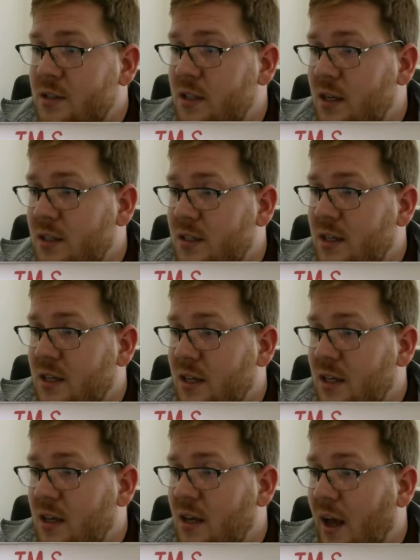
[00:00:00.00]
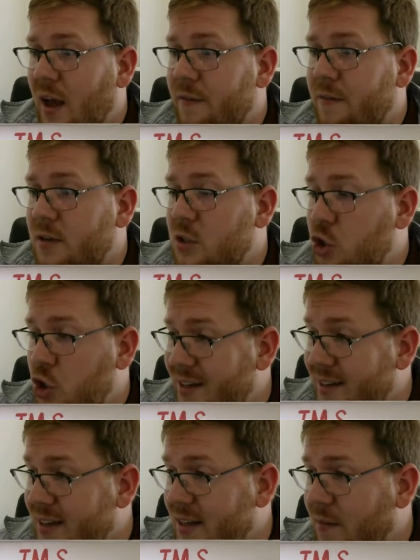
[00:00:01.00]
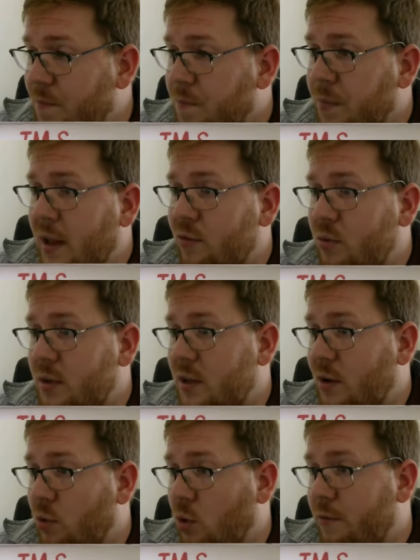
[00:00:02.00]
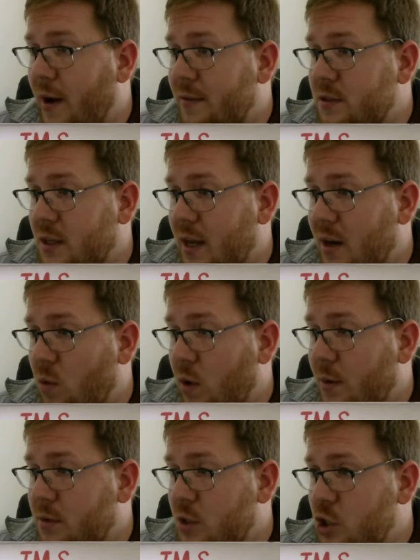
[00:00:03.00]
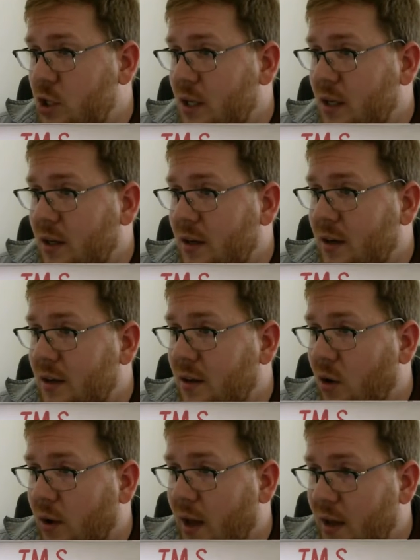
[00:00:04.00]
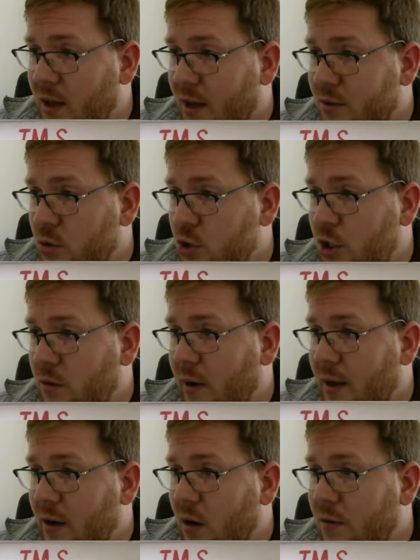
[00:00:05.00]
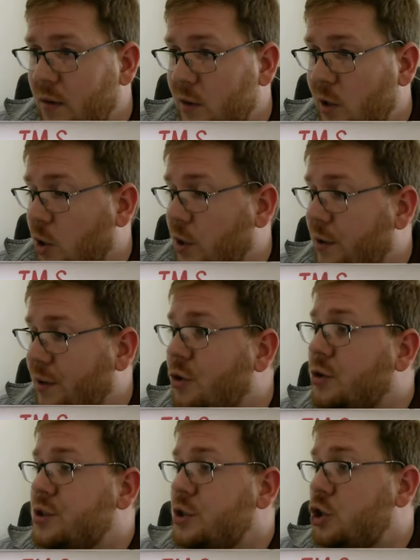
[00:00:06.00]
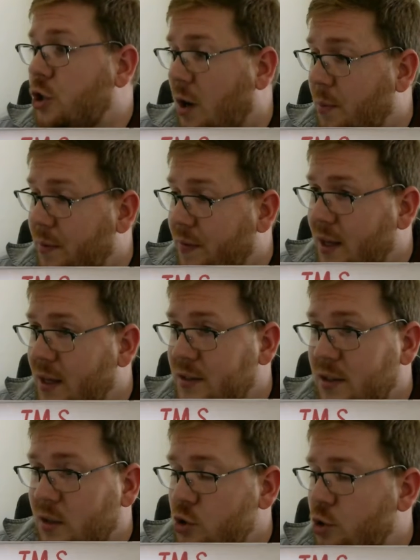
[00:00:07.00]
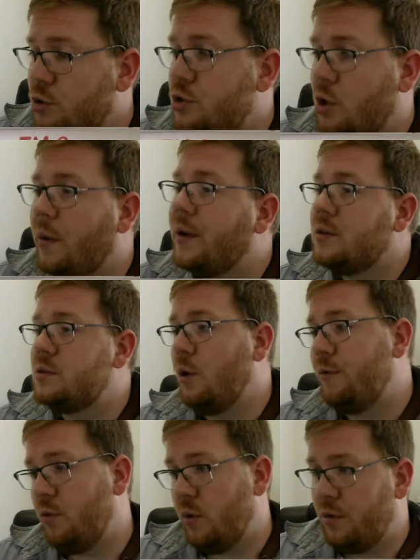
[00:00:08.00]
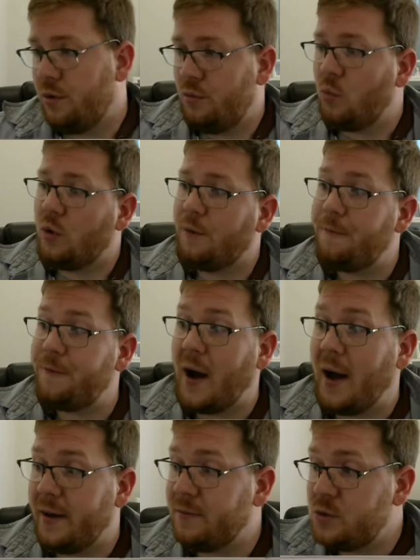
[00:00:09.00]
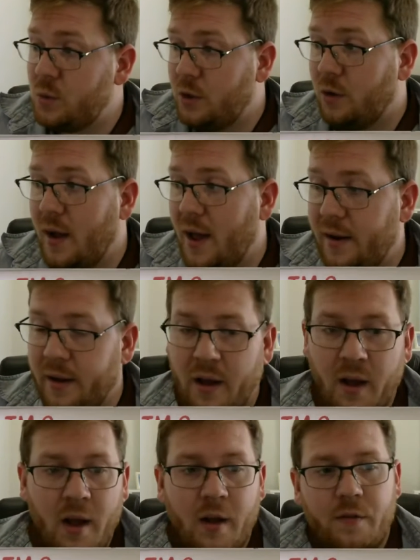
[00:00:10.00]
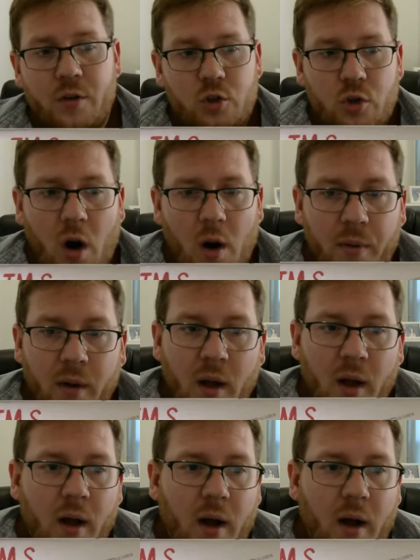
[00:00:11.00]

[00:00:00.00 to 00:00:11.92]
C, D, E, F, G. If we did that rule of fives again and went up to G, okay, concert G right here, and then look, there's a sharp in the key signature, so on and so forth. Rule of fives when you're adding the sharp.